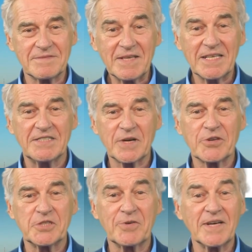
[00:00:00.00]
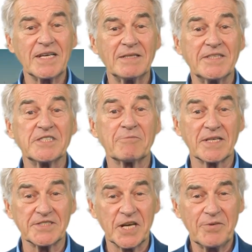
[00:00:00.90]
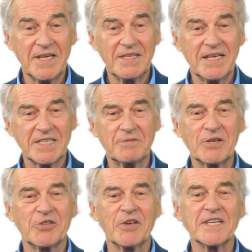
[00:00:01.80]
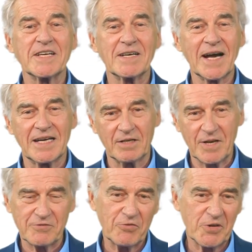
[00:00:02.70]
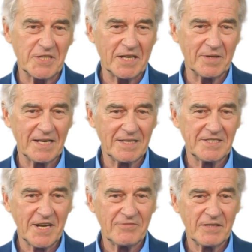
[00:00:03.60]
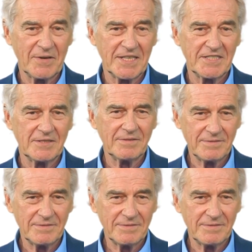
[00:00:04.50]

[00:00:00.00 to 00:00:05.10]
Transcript: Intelligibility is a big topic. It can be tricky, and, unfortunately, it's often missed.